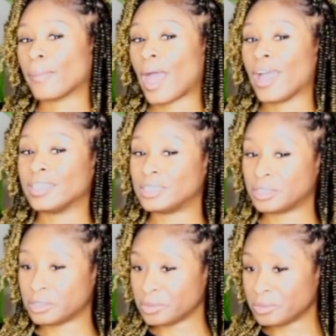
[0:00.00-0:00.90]
I
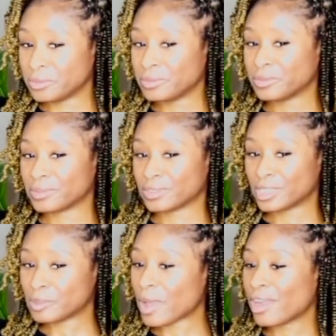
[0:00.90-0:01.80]
do
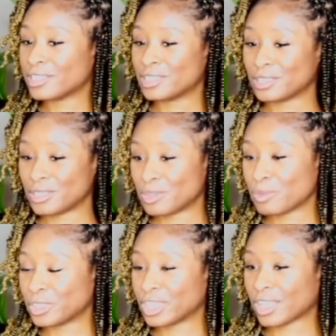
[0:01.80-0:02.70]
inspire to do
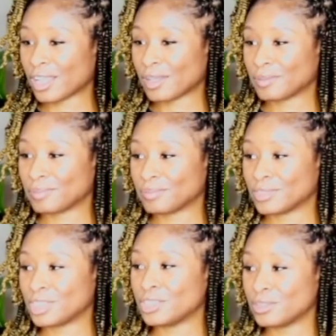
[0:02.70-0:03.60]
more,
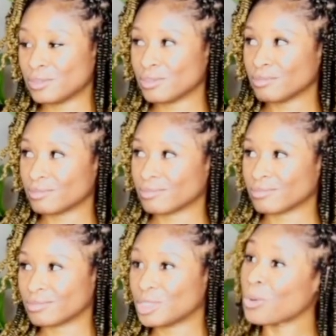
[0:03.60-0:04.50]
to do
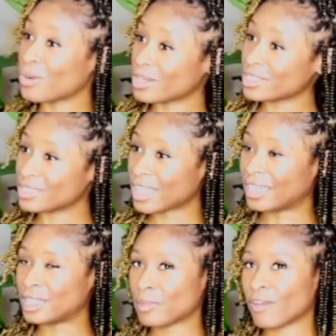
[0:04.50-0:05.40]
tours. I
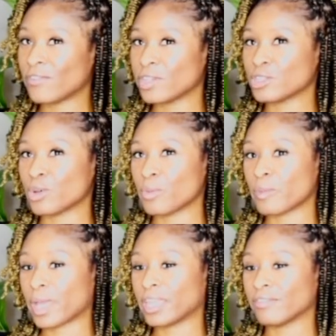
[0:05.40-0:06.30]
did my first
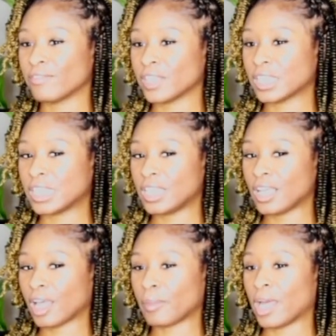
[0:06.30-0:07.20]
open mic in Philly,
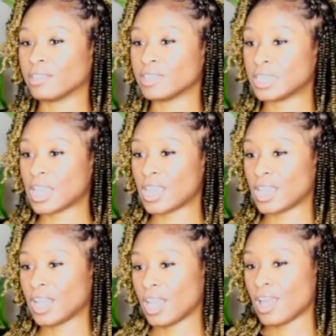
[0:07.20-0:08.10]
out of state.
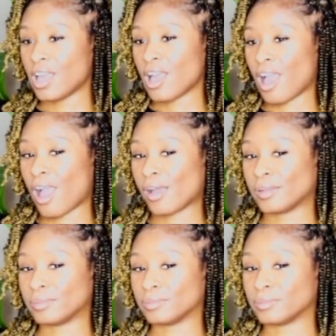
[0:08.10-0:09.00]

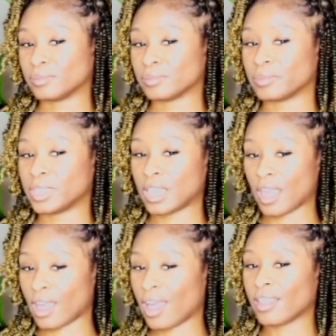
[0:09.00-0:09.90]
But
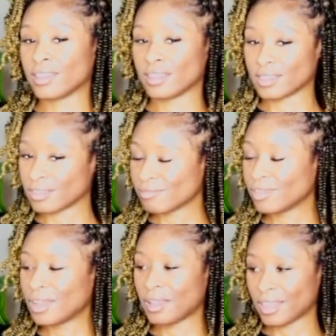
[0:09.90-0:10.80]
yeah, I
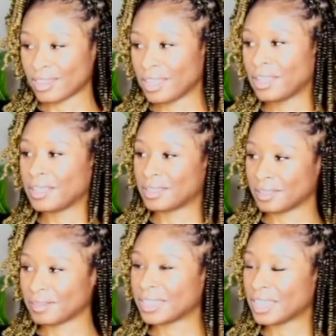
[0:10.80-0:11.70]
think
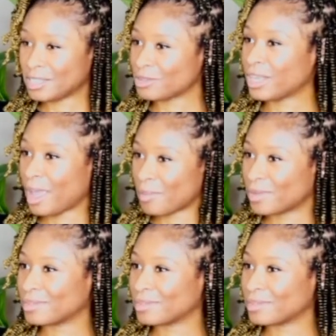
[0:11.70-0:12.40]
it's gonna happen.